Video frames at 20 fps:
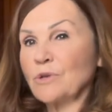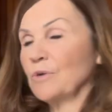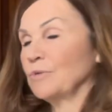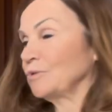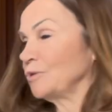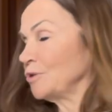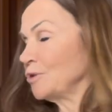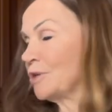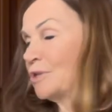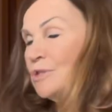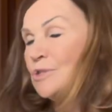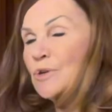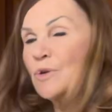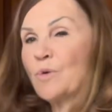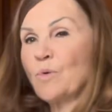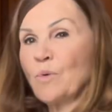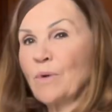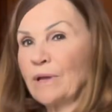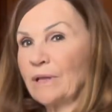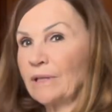So just
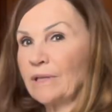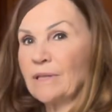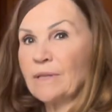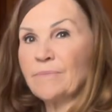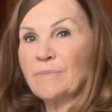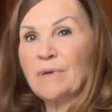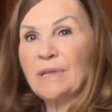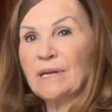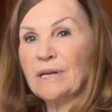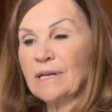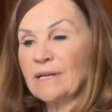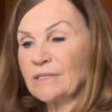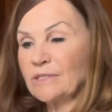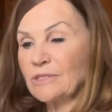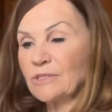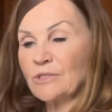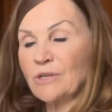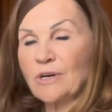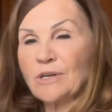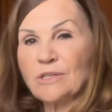quickly, the minute it
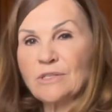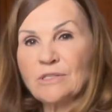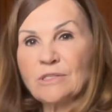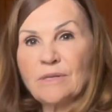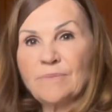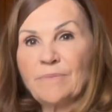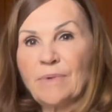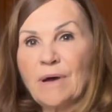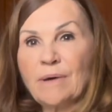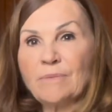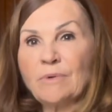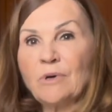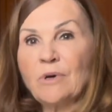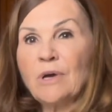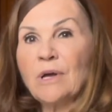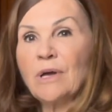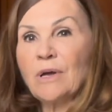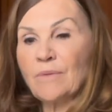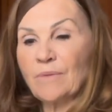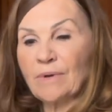starts to bubble,
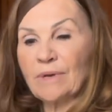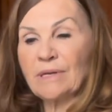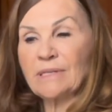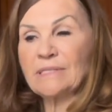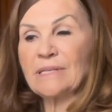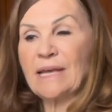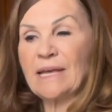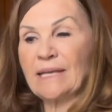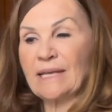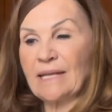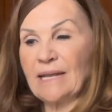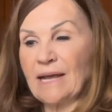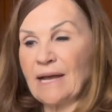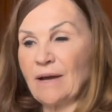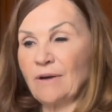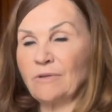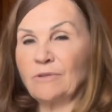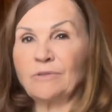we're going to take it out.